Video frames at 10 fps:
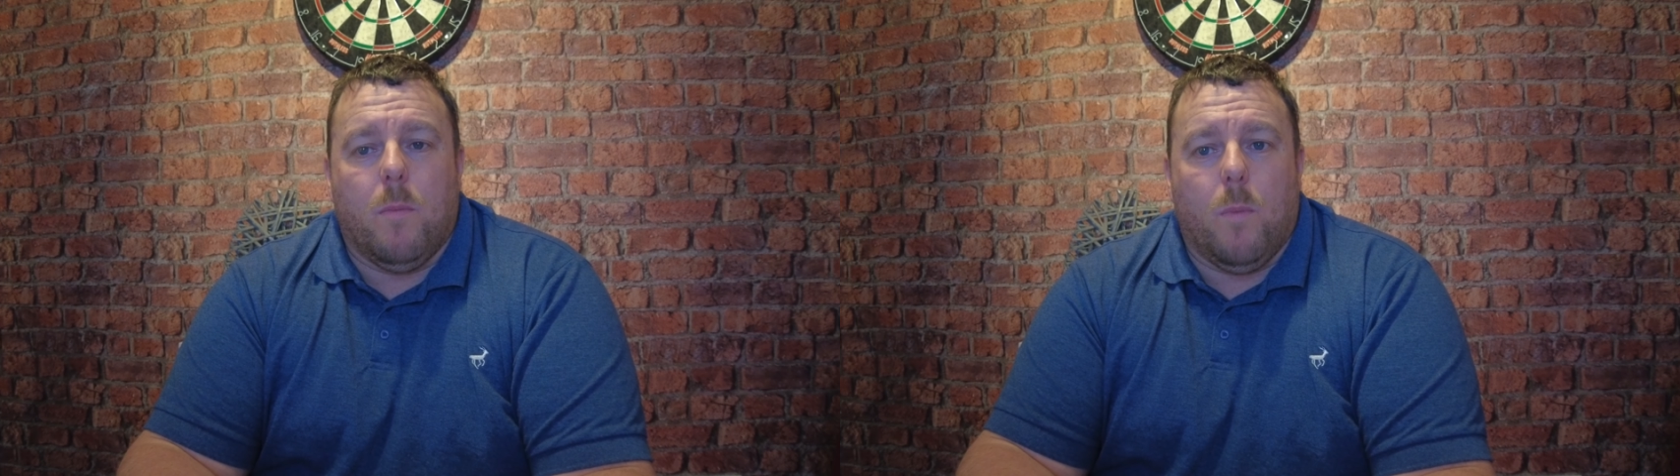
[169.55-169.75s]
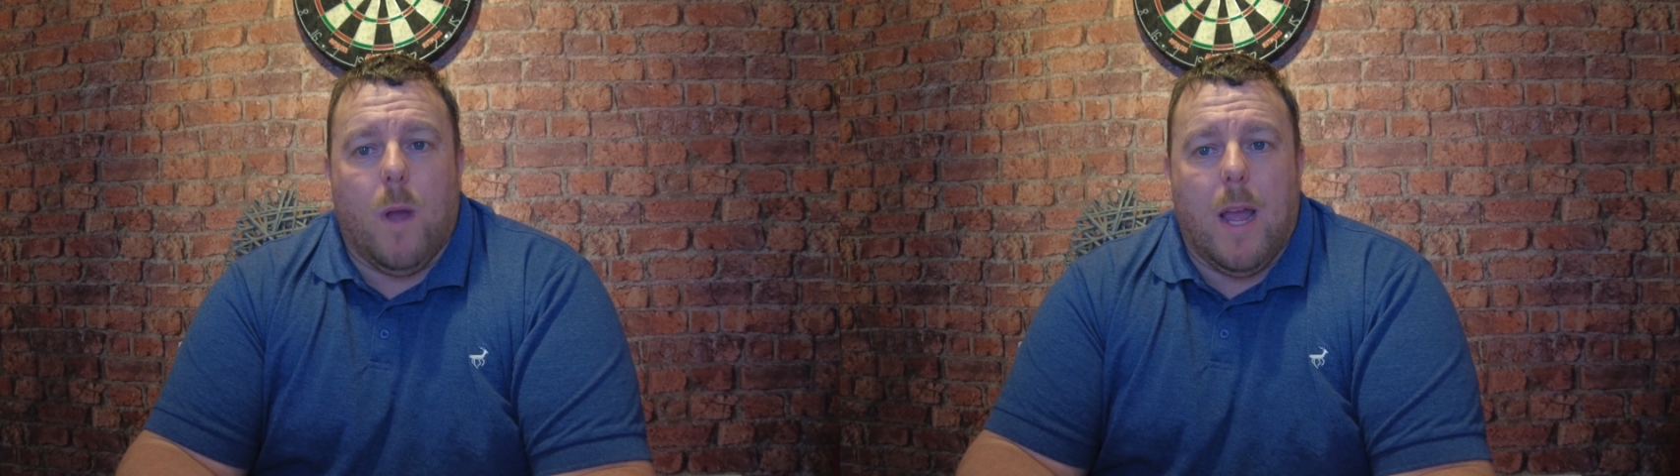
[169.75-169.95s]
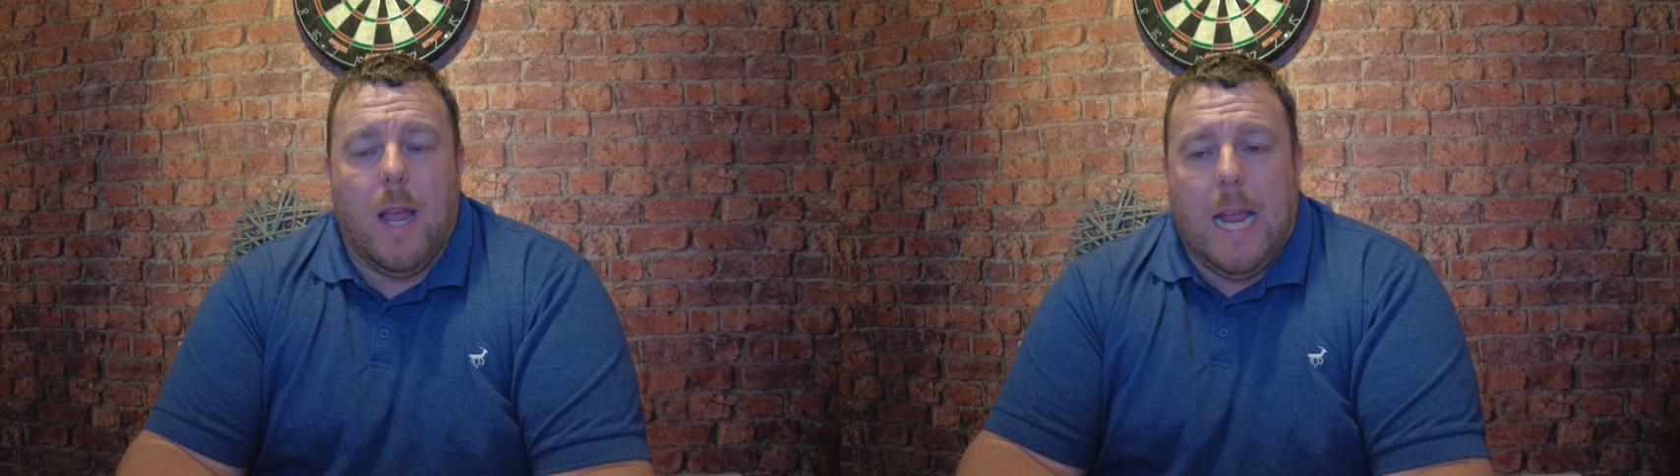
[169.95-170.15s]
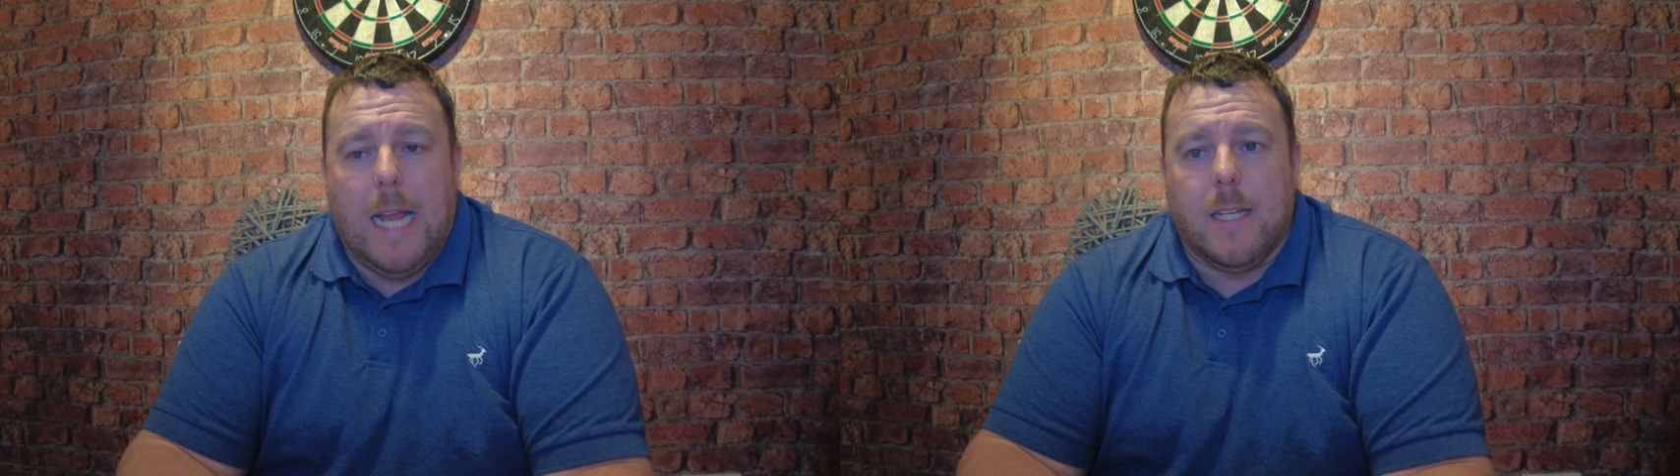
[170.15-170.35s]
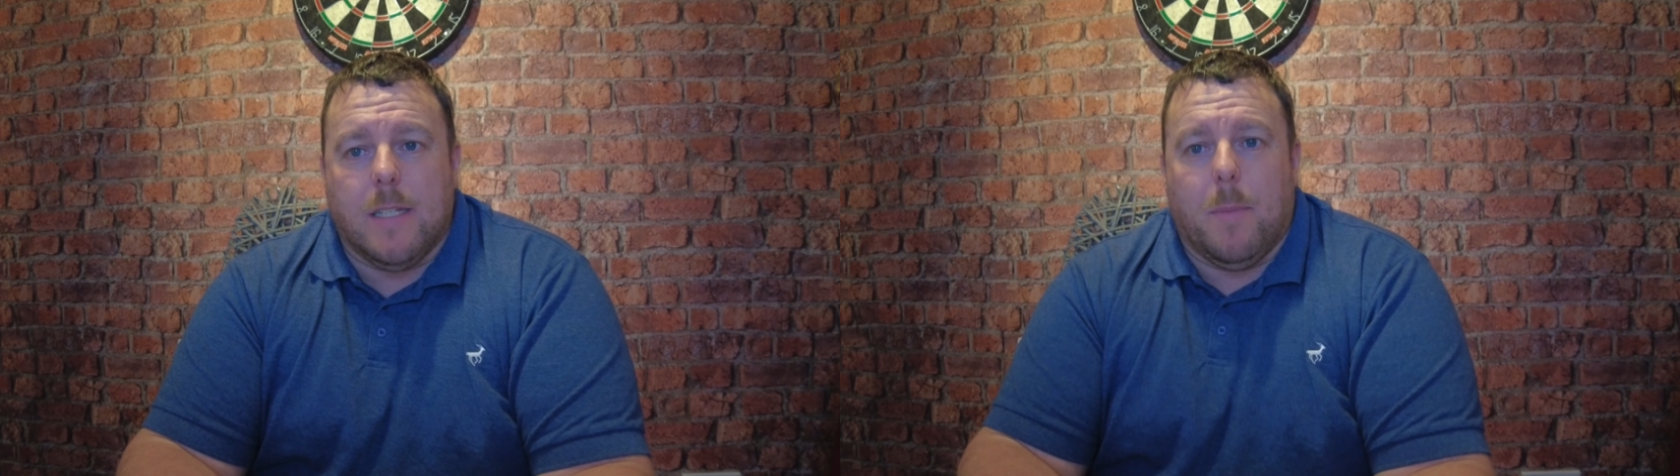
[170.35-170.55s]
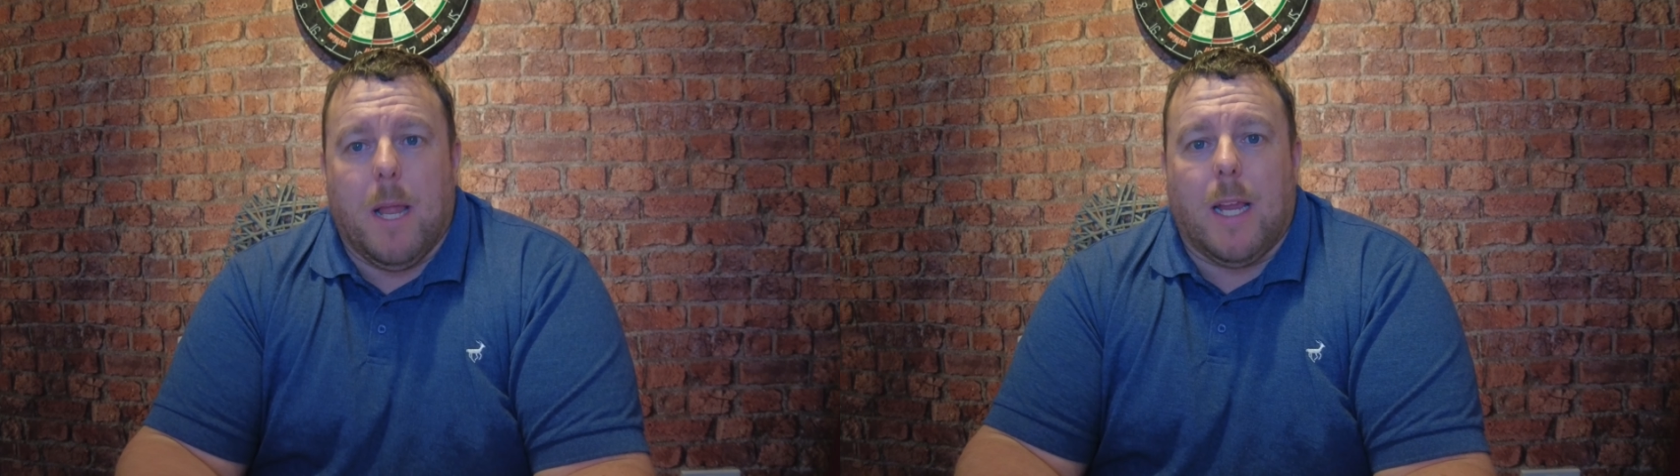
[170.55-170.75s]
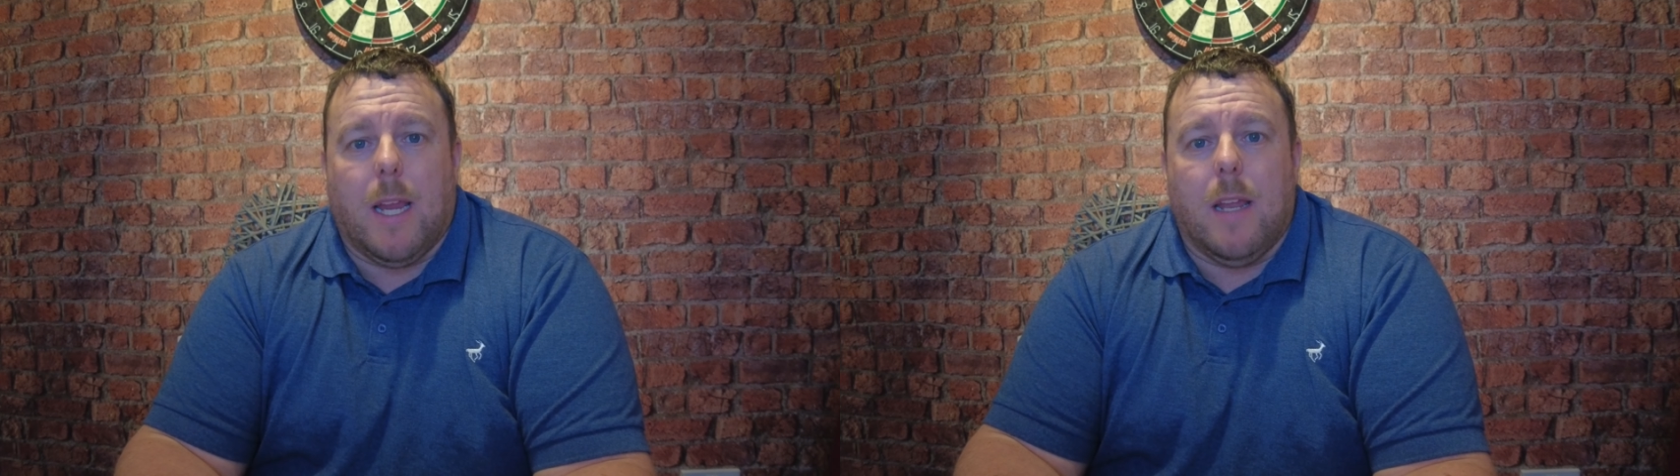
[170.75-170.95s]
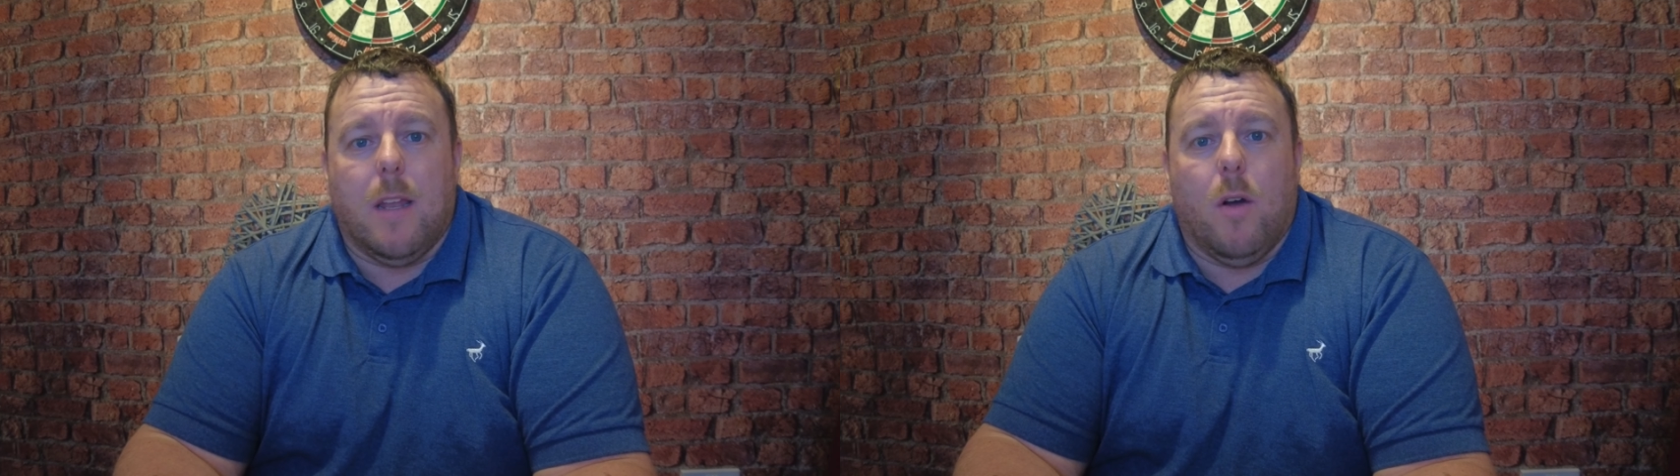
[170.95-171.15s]
where it is a
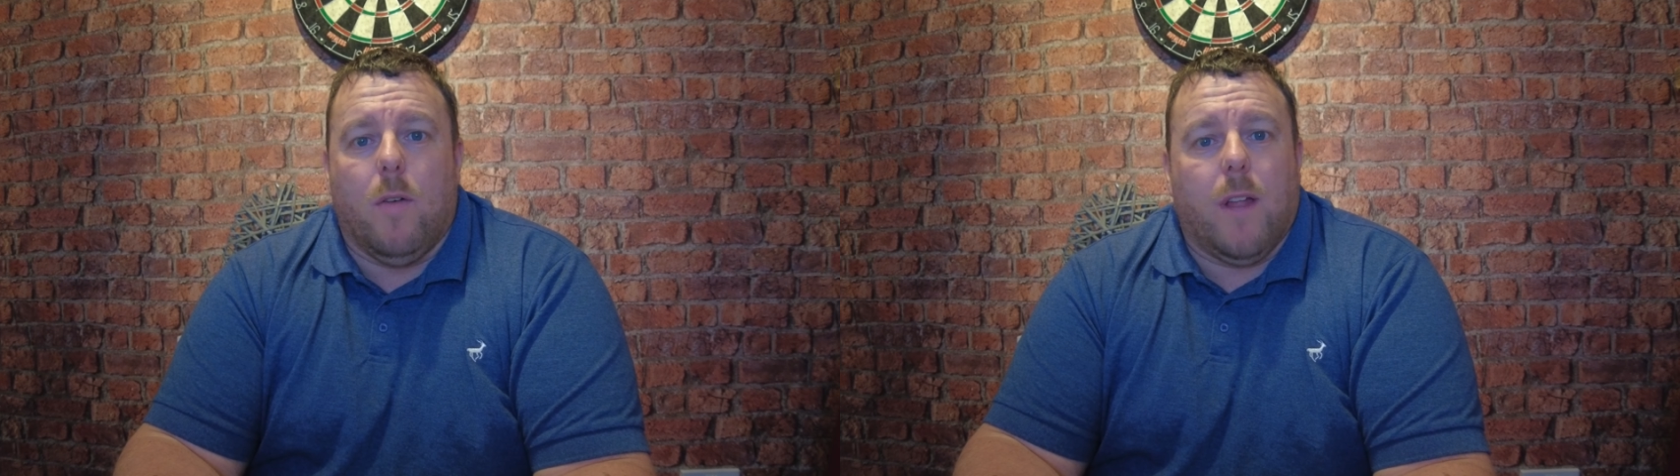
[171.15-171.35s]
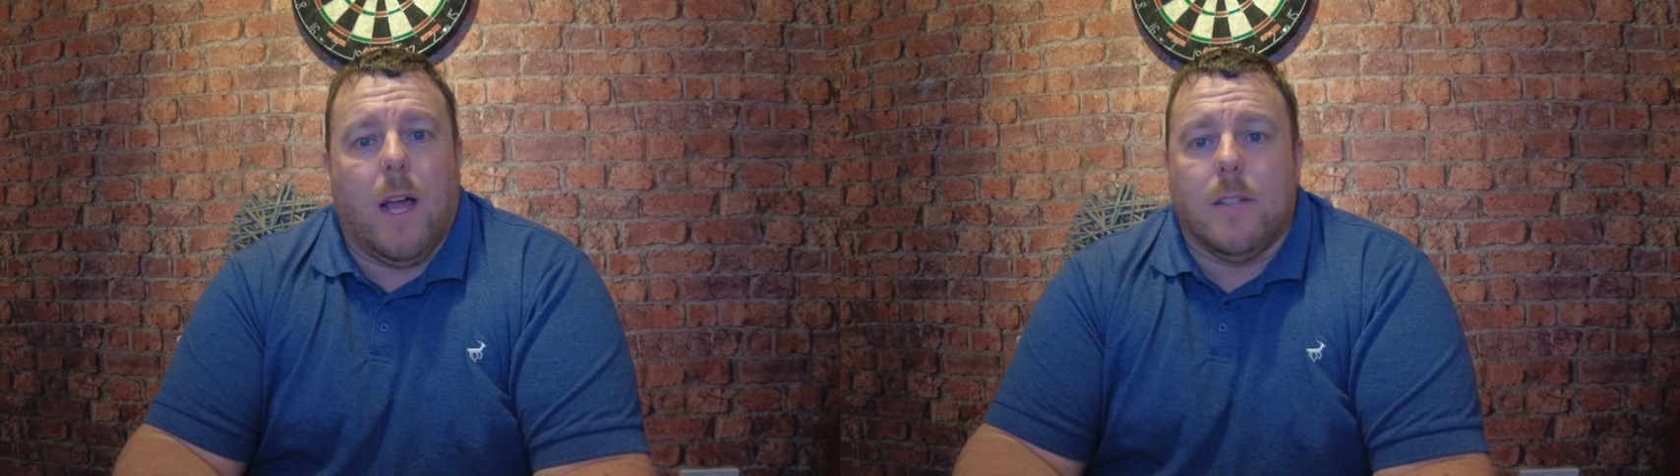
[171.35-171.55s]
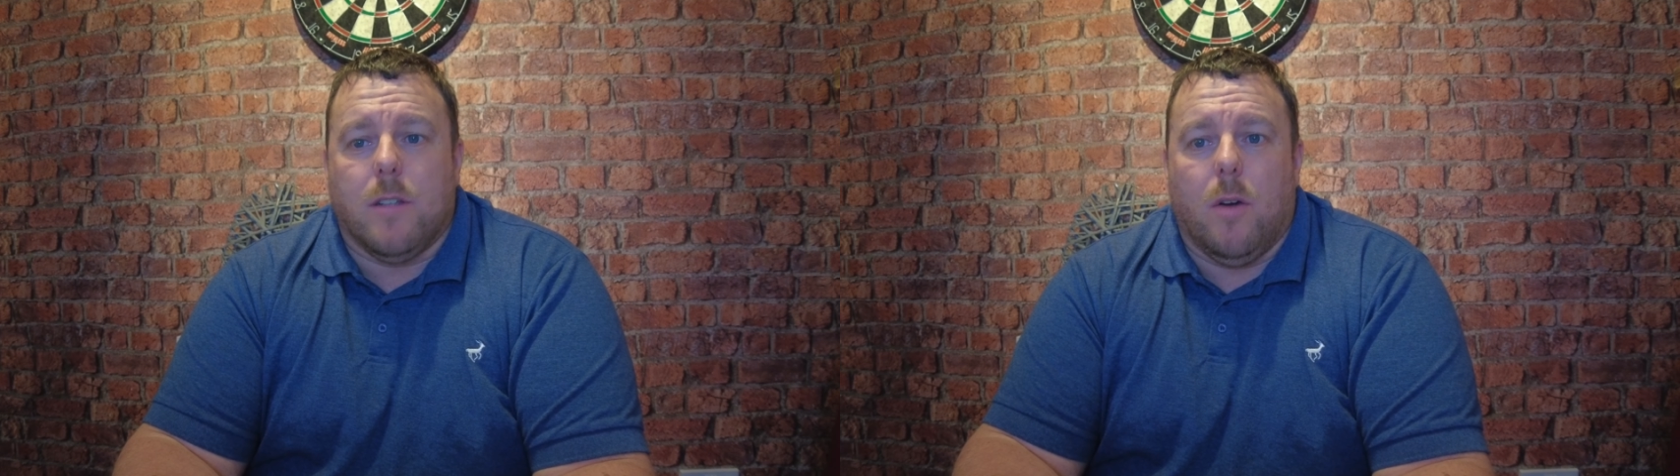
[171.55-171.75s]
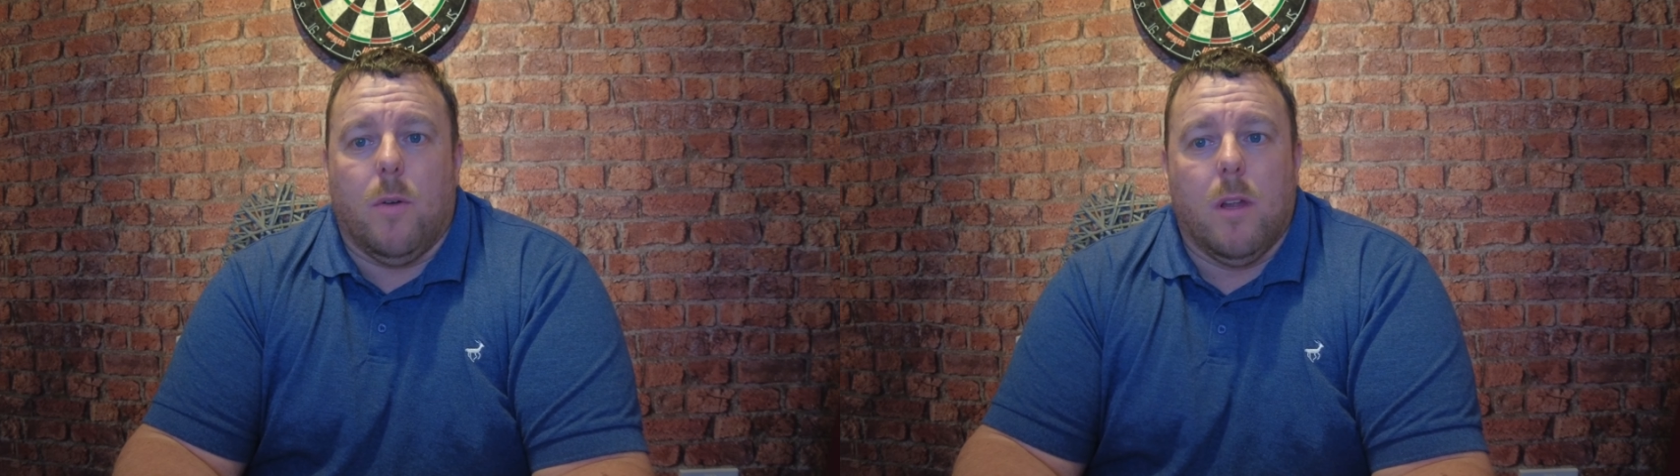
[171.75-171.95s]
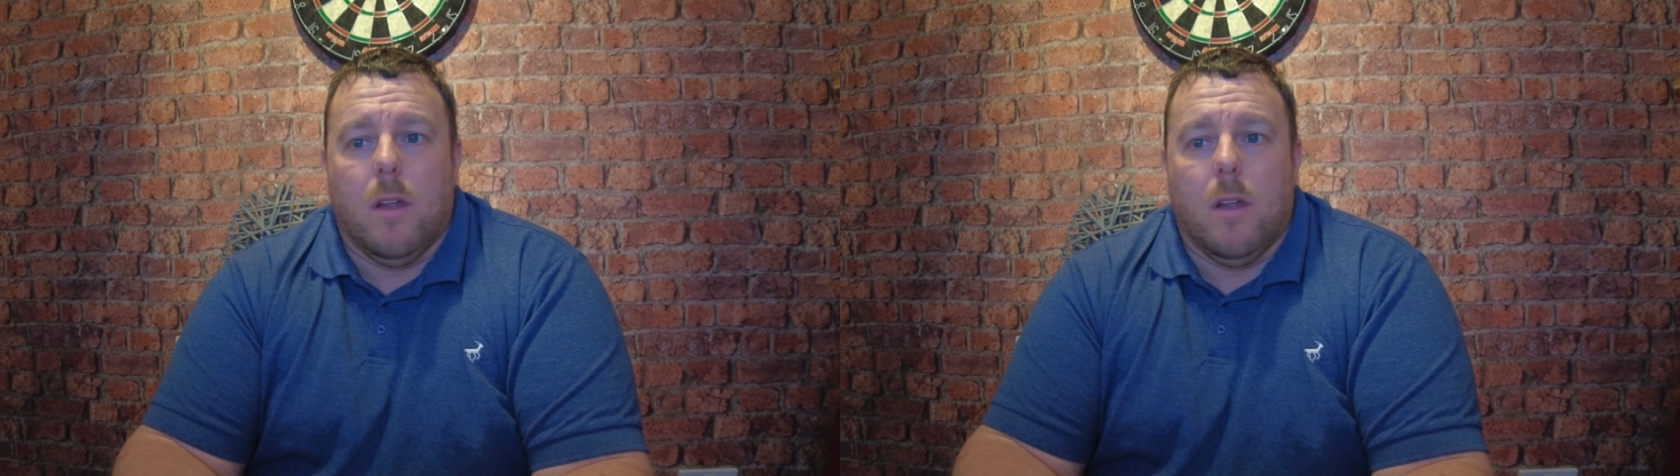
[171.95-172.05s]
blanket no-fly zone.